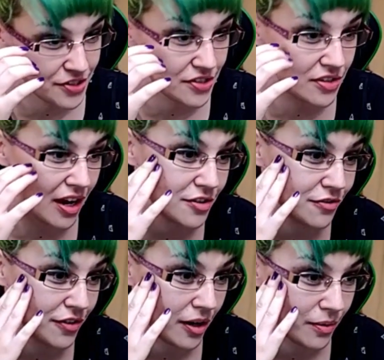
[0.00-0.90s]
not too
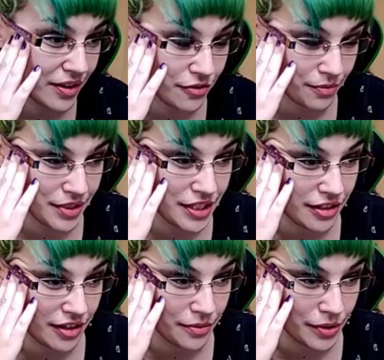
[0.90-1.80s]
far away from
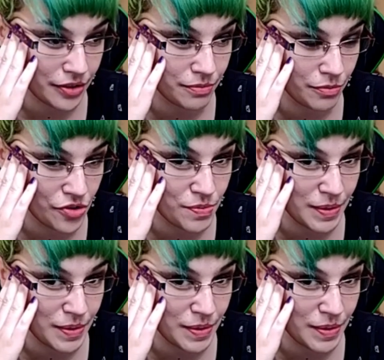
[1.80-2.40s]
here, and where most